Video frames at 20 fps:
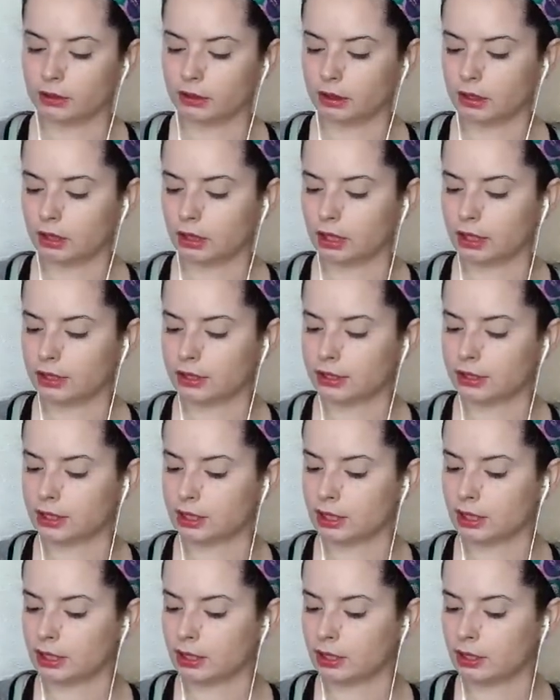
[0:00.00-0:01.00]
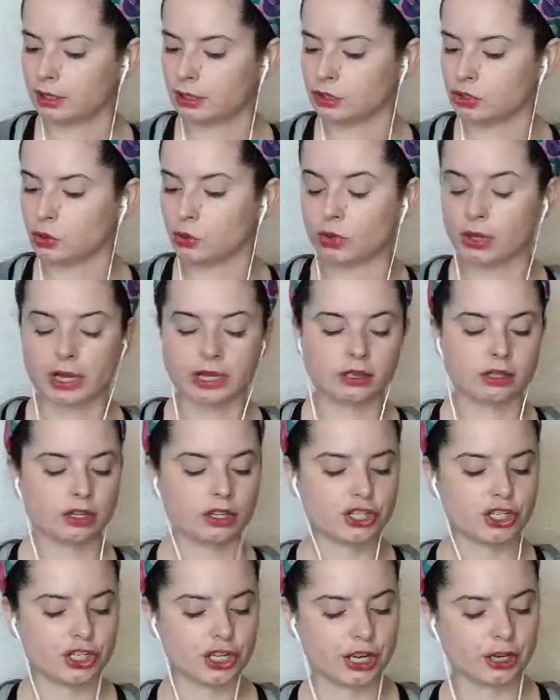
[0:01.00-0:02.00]
Luxie 209 large
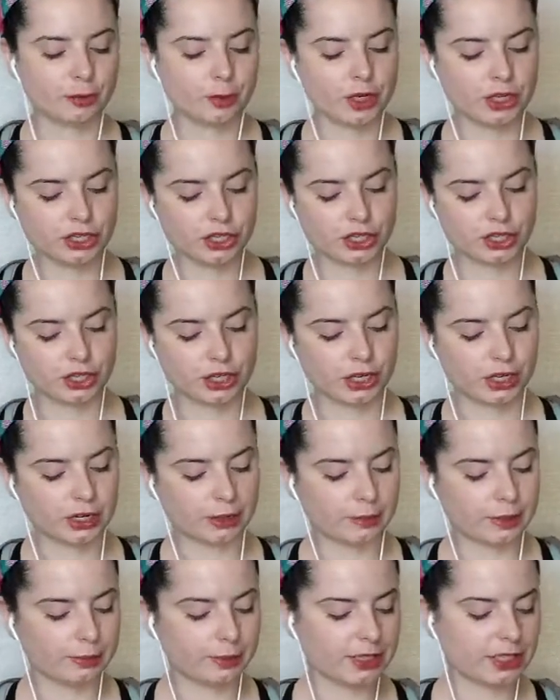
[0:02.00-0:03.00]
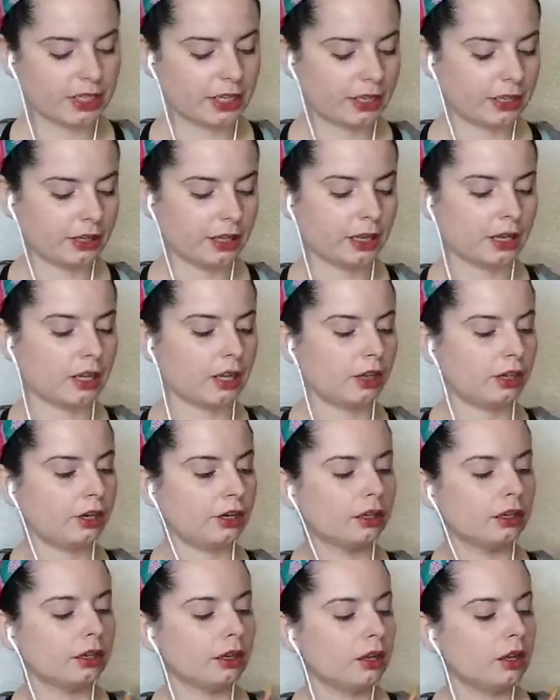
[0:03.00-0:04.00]
shader brush, and I'm gonna be taking the color
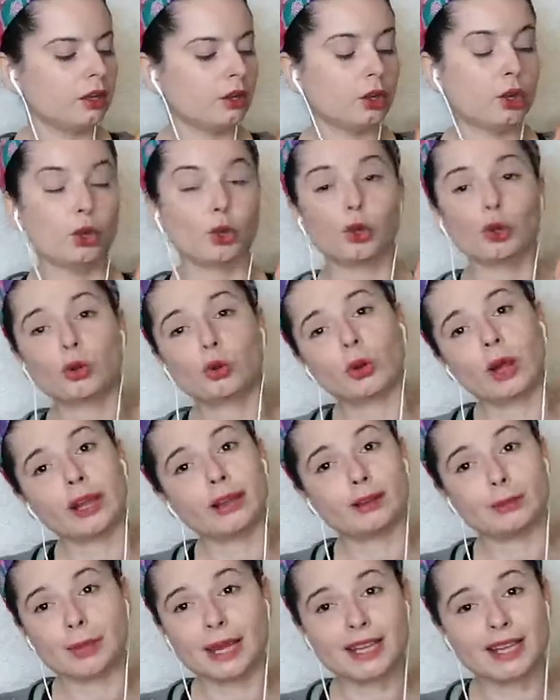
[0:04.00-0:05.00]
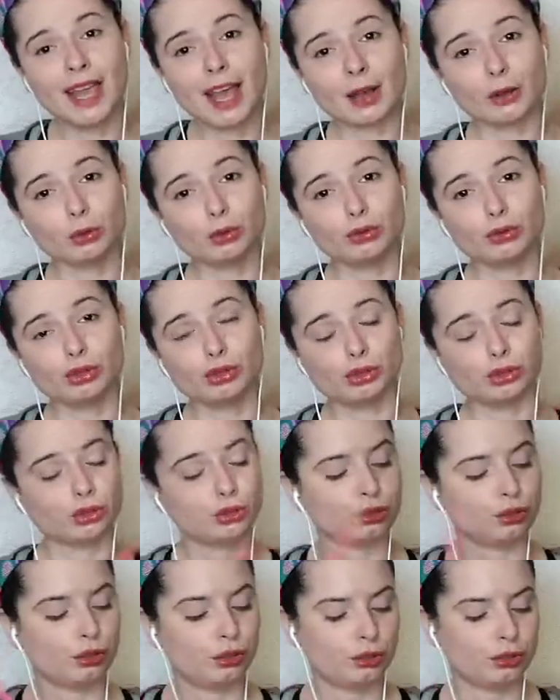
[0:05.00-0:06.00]
Cry on My Couch,
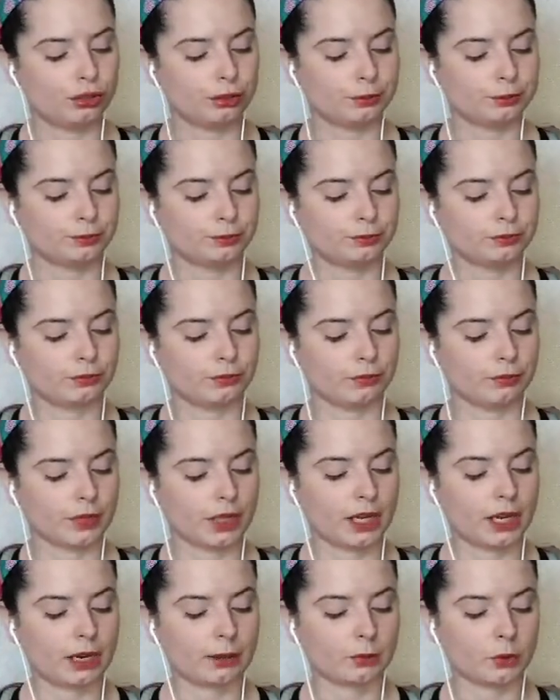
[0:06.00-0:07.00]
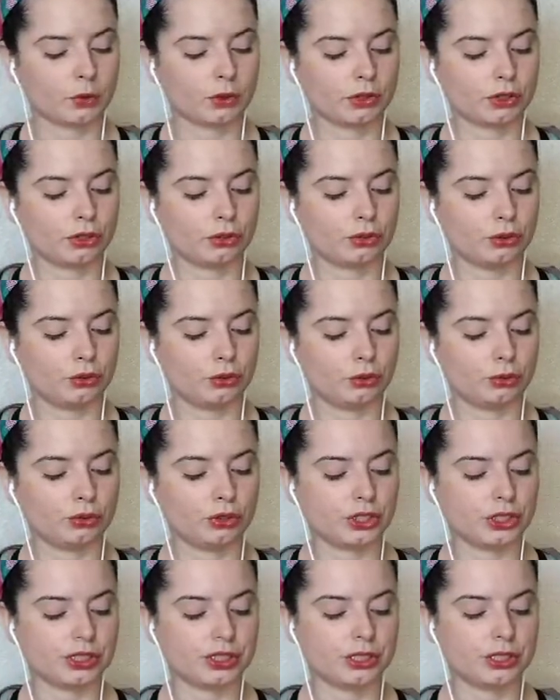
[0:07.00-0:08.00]
and I'm going to
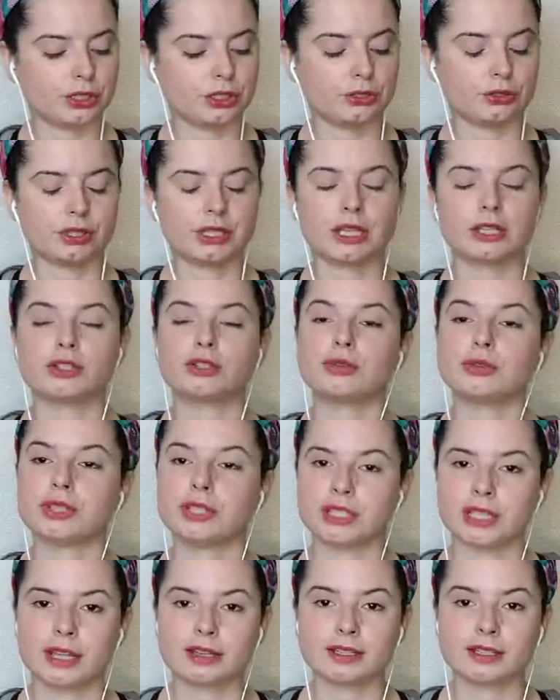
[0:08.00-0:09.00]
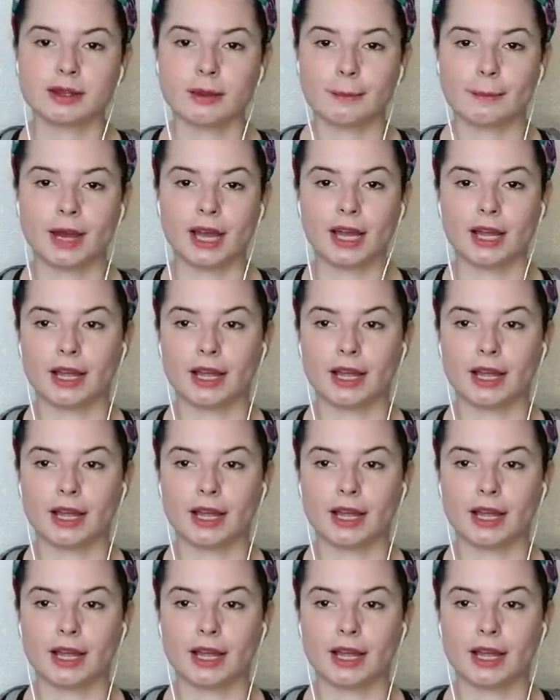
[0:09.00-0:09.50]
just use that to set my